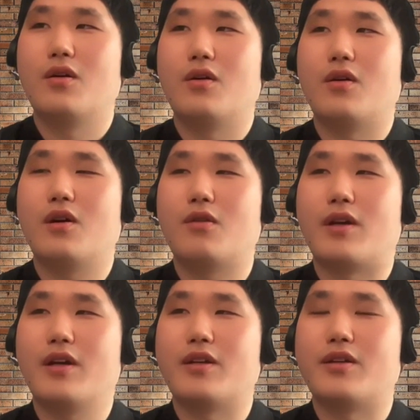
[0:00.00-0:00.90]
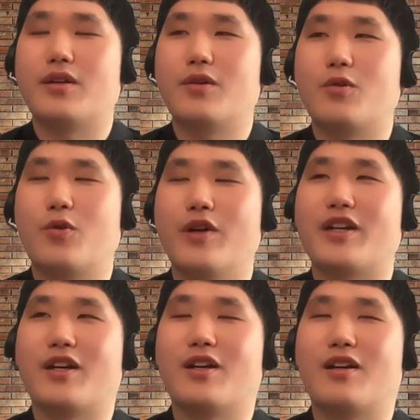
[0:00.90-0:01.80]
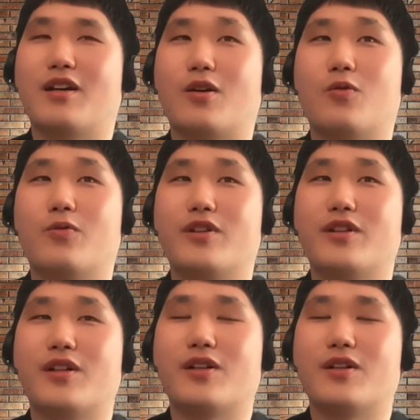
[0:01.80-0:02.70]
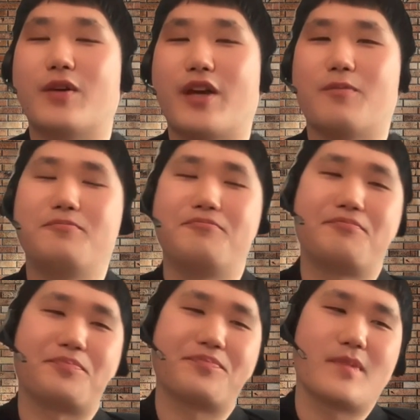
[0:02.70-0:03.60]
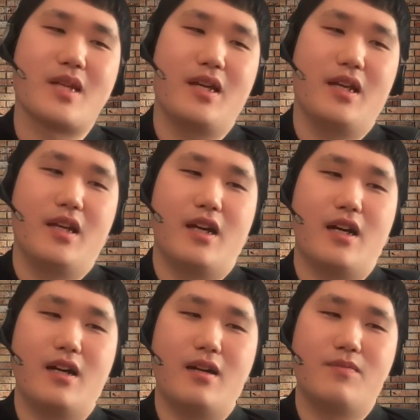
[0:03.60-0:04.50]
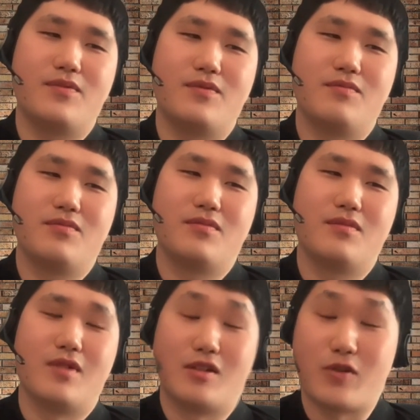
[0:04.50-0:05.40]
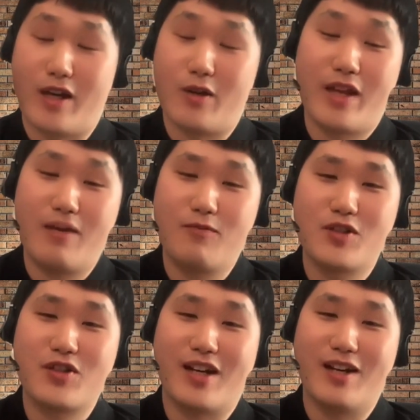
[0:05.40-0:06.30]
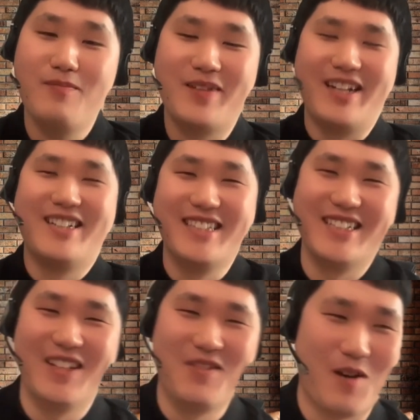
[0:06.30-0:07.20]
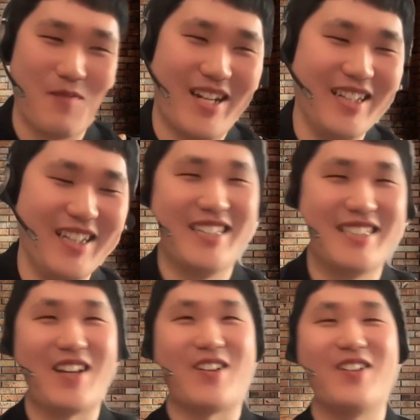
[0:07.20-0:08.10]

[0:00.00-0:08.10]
All right, quick. Okay. Um, Sorry, I don't have much time. 1 minute, it's not a